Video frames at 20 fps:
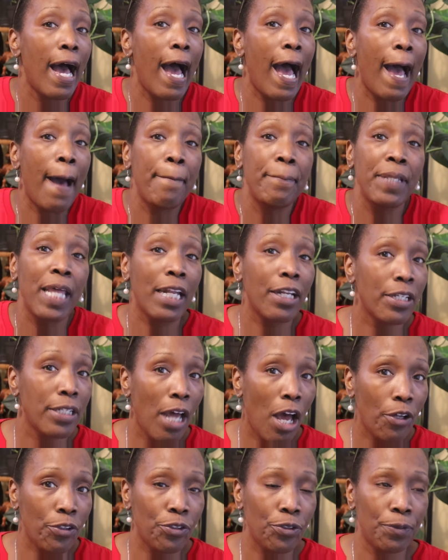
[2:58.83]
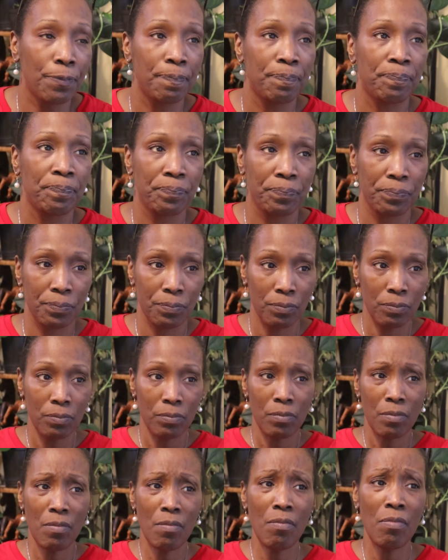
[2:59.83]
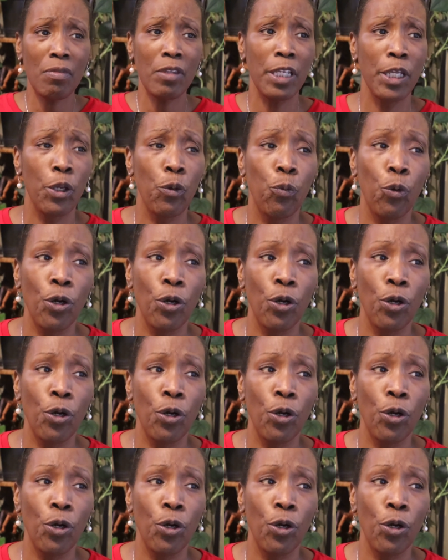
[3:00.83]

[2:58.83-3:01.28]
I'm not a doctor. It